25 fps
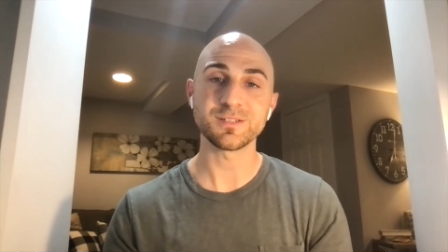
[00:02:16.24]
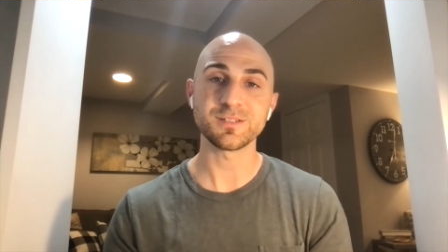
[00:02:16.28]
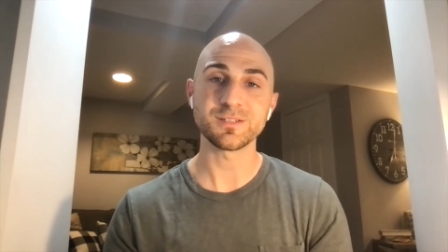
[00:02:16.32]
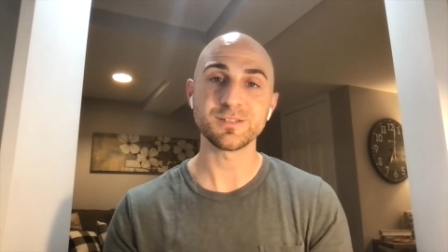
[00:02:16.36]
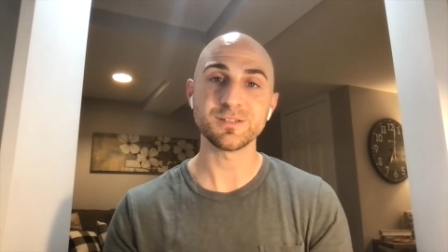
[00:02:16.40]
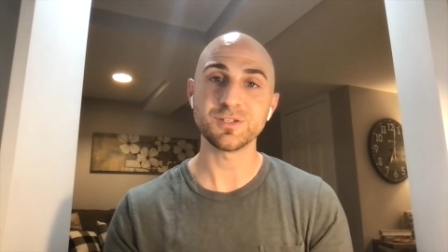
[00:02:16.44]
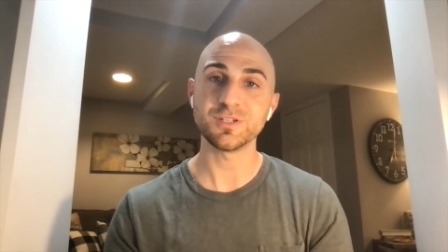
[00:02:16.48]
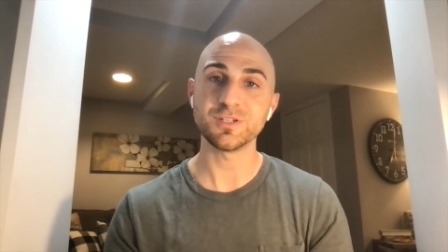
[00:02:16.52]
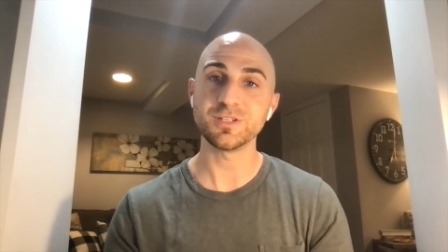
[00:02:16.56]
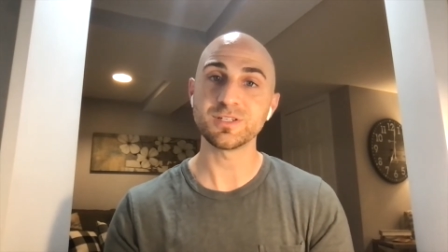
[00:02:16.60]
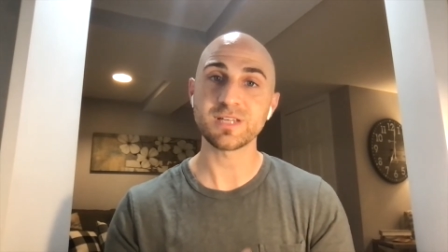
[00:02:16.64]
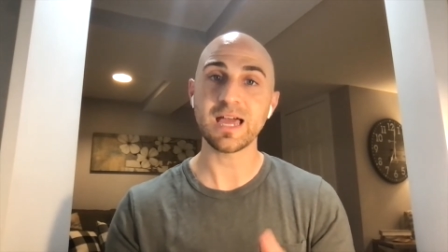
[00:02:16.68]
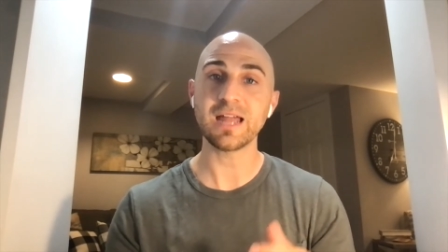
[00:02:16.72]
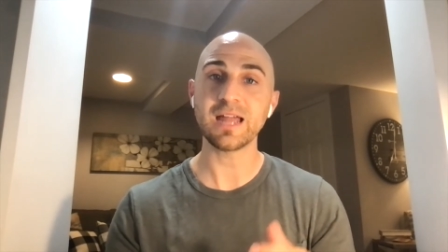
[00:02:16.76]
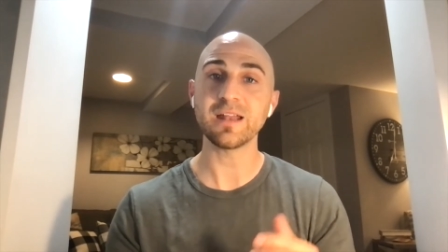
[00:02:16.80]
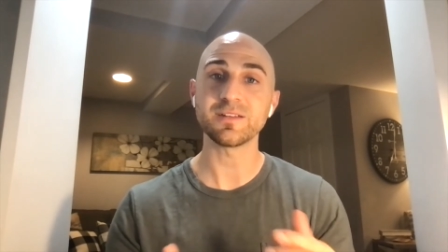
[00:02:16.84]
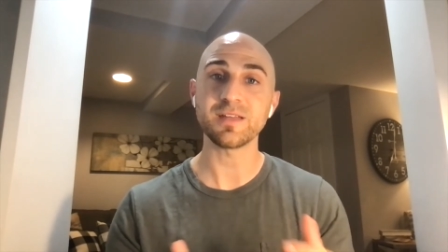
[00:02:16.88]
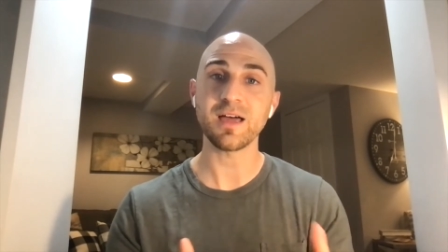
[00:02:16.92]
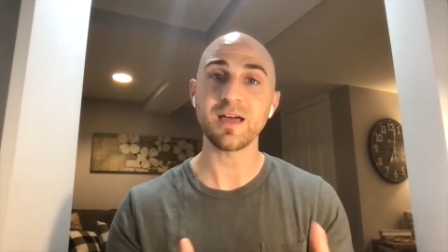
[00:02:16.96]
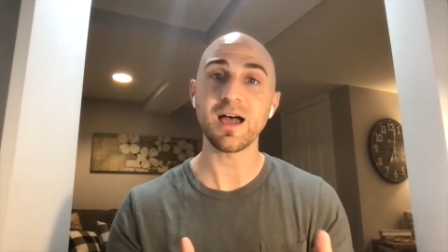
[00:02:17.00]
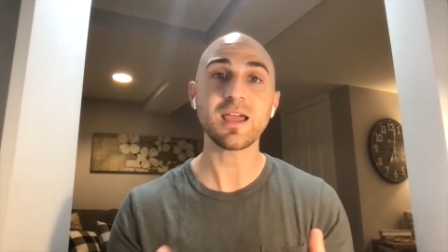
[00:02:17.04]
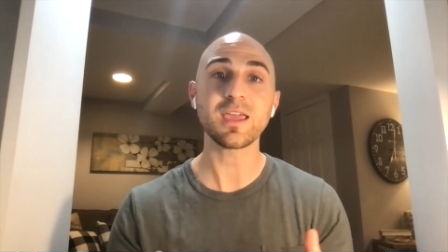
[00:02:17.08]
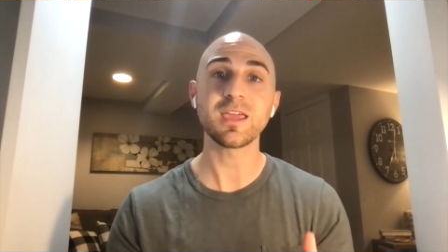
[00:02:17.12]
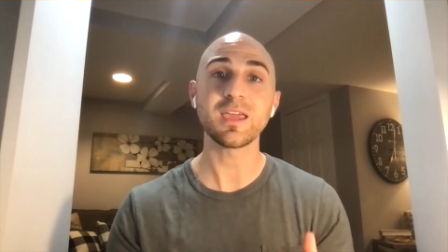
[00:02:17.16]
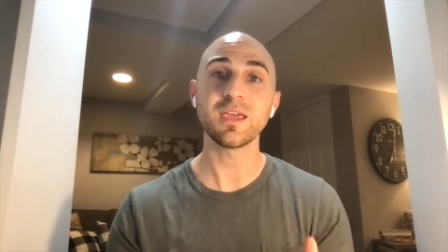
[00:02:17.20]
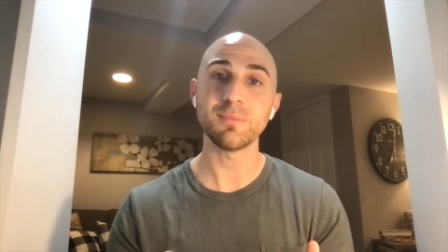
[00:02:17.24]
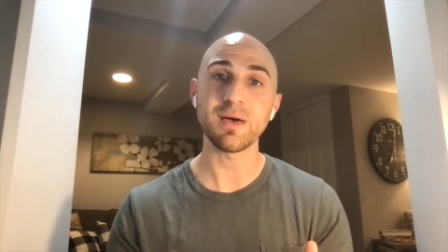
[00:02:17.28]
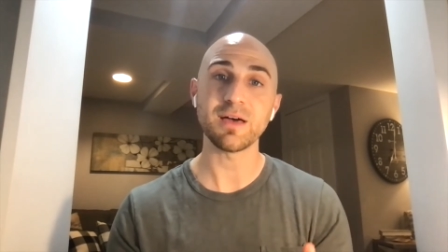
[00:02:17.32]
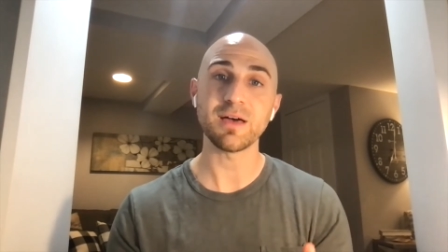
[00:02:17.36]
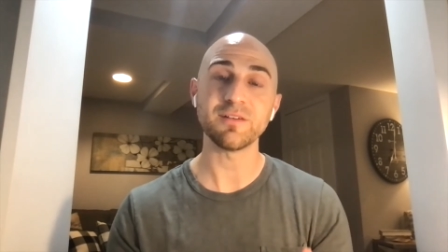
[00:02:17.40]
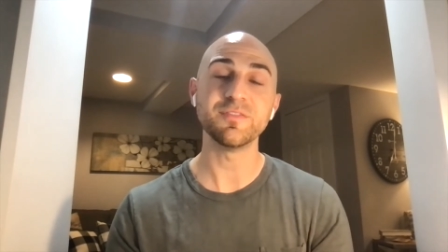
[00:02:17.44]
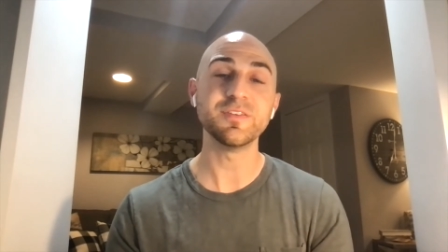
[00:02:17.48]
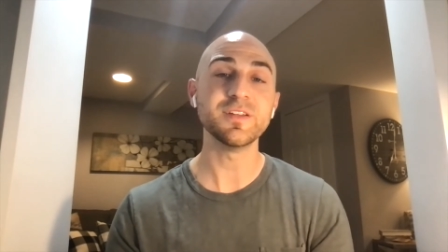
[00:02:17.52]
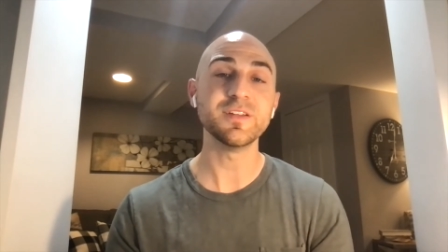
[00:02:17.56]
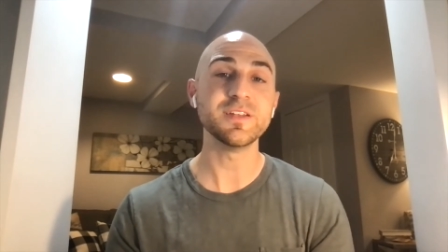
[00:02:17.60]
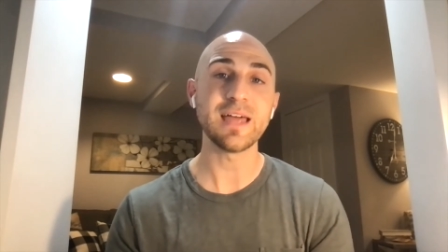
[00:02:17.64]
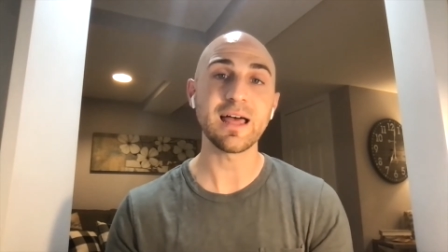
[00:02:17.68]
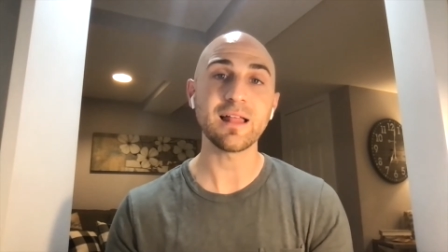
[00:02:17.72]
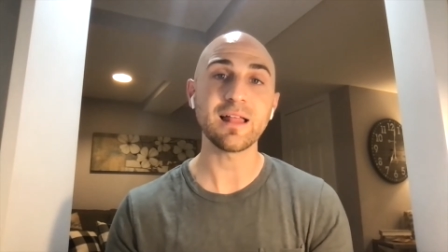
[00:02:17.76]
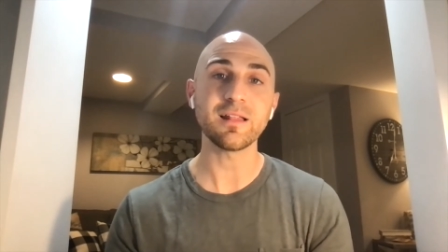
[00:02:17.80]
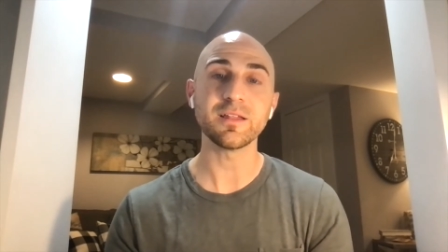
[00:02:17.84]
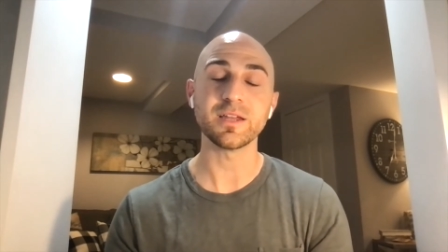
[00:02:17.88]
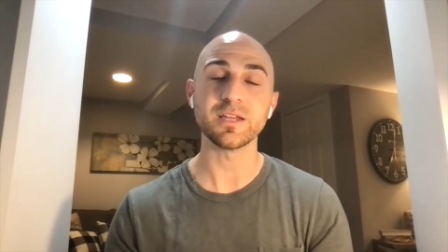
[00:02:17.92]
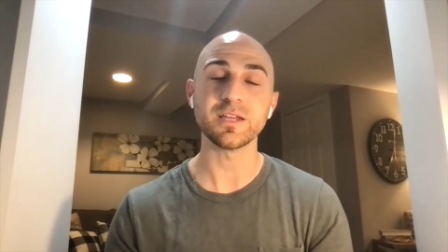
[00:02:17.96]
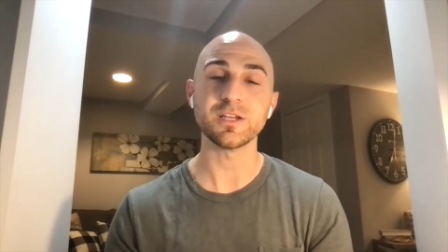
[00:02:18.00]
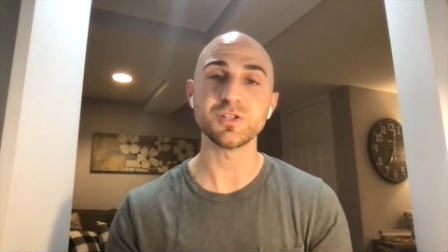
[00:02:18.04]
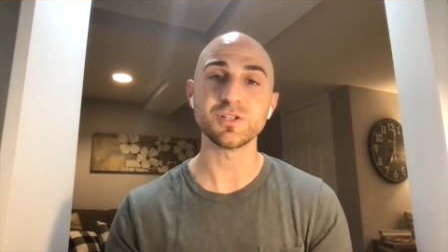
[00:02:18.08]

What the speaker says: she's kind of talking about fidelity.